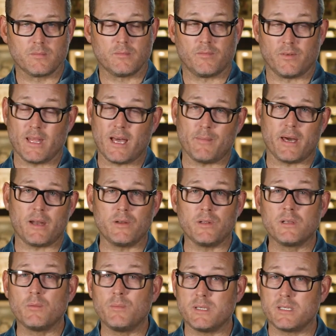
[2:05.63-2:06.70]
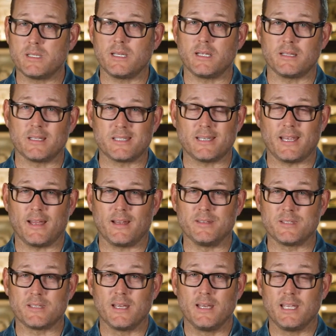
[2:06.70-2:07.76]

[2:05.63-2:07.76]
For that matter, you could be sitting in the stands.